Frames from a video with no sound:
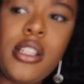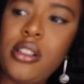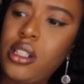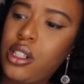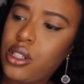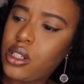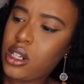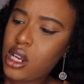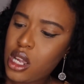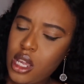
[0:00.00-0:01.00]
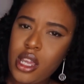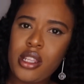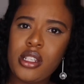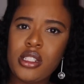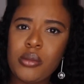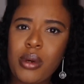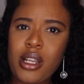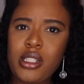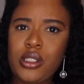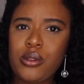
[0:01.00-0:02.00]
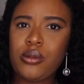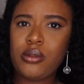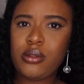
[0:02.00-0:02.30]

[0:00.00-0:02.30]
in here. And then it's a bodysuit.